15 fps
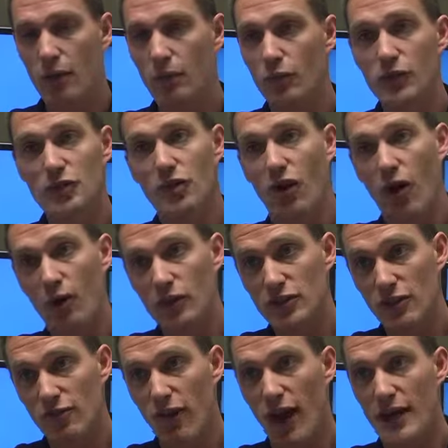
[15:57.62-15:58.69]
We should always
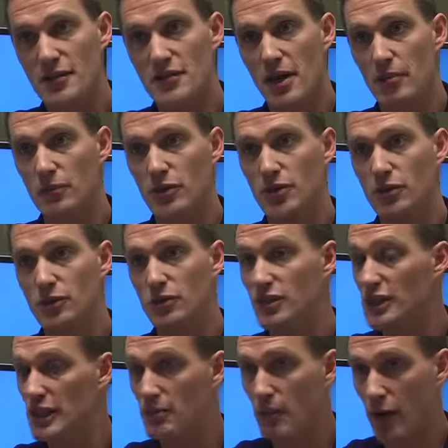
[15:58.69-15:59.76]
advise them to
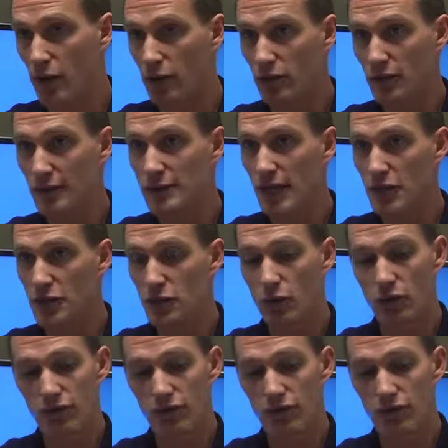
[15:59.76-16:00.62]
seek medical attention or